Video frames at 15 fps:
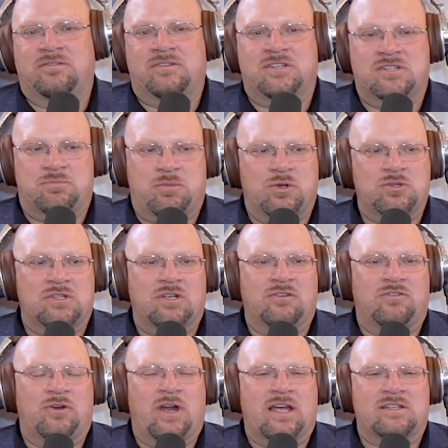disposing
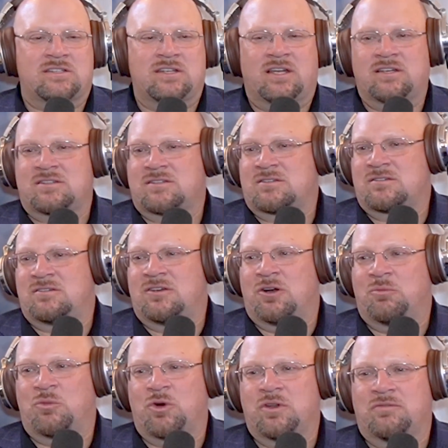of your assets,
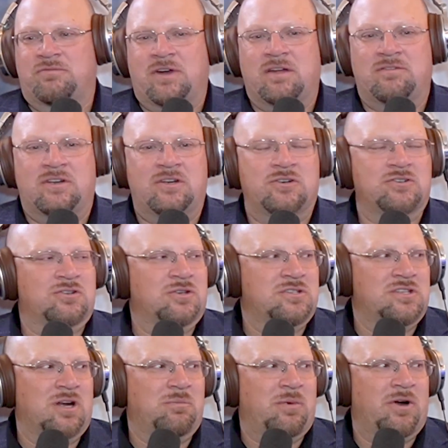more than 5 years. So
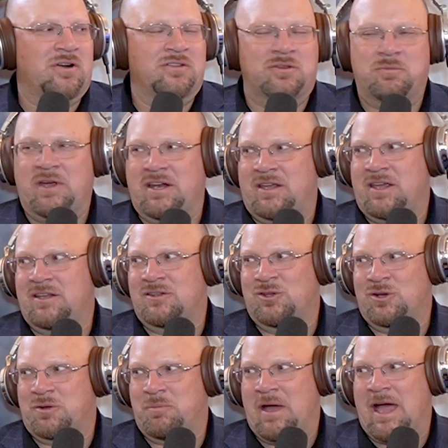it's not part of the Medicaid
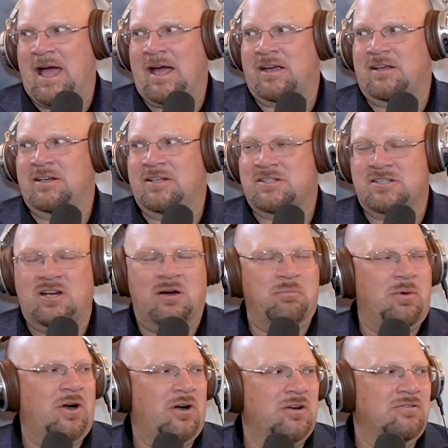look back, and it's
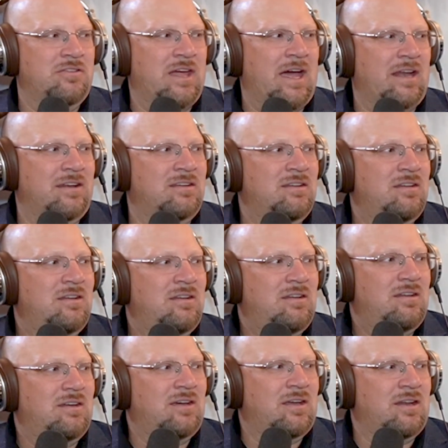not part of that.
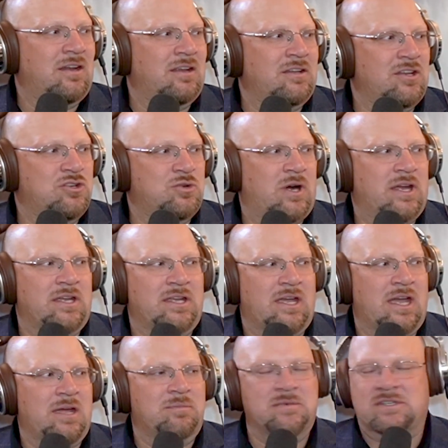And they try and
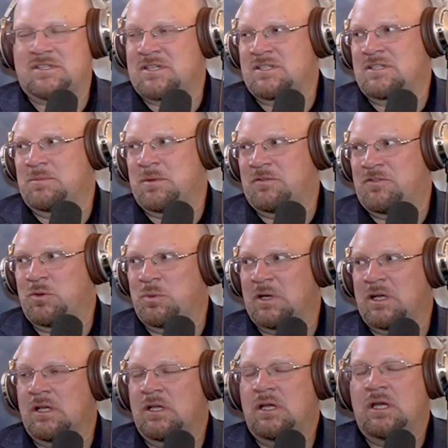game the system, if you
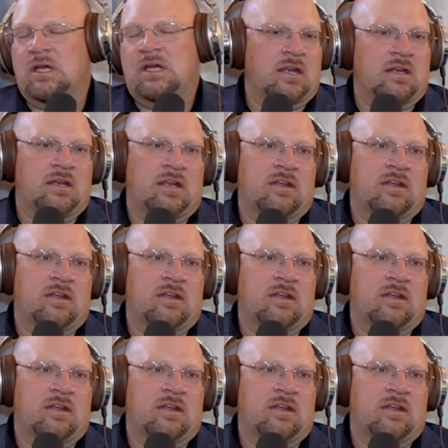will. And